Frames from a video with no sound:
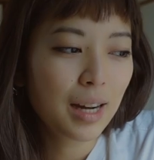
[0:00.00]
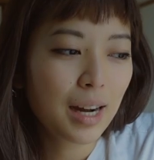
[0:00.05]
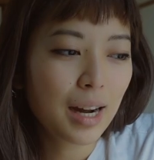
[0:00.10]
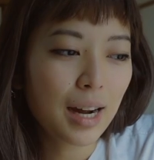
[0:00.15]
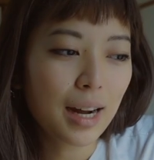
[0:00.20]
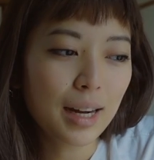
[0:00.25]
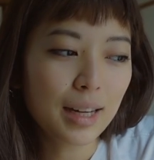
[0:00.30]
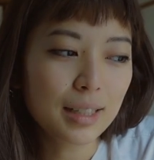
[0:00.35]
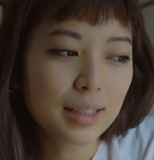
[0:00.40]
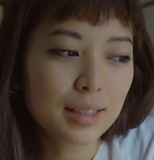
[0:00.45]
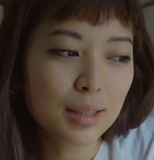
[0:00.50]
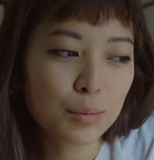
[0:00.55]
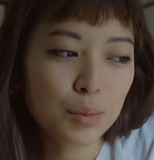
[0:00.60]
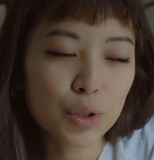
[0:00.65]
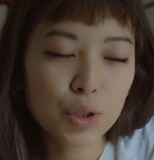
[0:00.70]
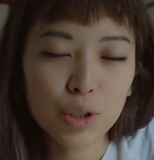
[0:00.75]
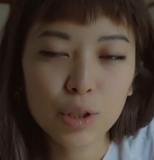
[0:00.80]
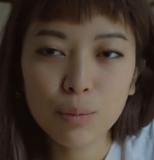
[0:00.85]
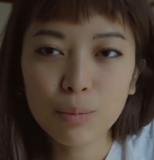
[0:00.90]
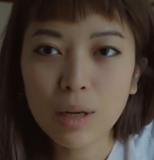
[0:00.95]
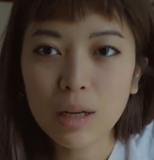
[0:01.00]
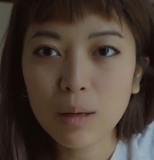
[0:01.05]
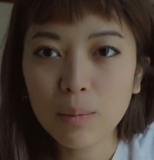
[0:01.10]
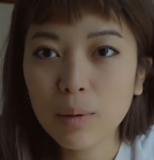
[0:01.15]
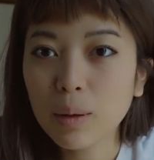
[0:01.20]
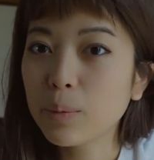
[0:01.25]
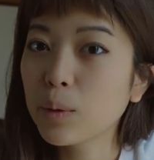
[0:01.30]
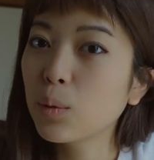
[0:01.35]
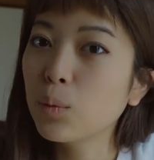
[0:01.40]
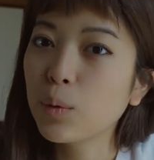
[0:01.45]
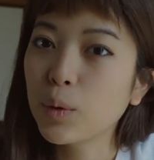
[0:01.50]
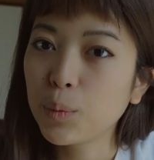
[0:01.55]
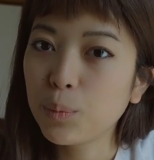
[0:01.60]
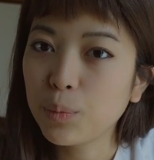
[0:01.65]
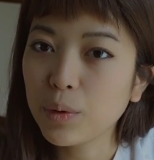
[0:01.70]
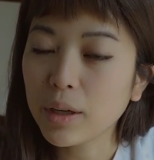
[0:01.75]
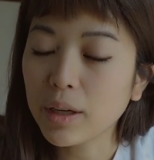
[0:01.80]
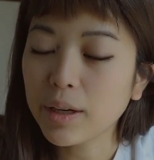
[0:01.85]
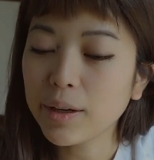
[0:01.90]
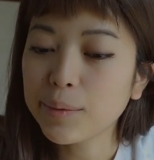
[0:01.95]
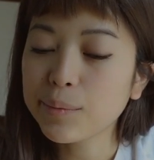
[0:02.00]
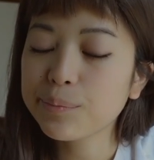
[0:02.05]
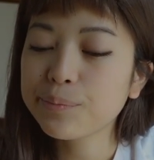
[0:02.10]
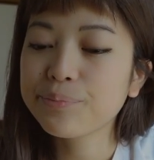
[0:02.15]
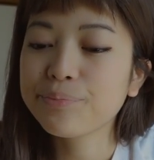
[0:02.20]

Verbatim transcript: as I'm sure many people would be.